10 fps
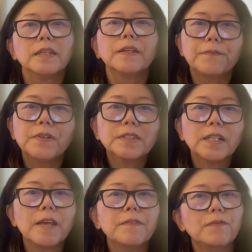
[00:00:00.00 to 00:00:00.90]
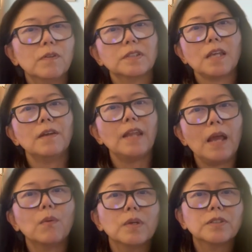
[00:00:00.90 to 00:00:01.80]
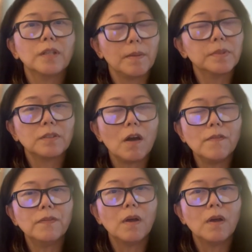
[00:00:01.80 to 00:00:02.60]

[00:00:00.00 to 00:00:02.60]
The first level focuses on language themselves.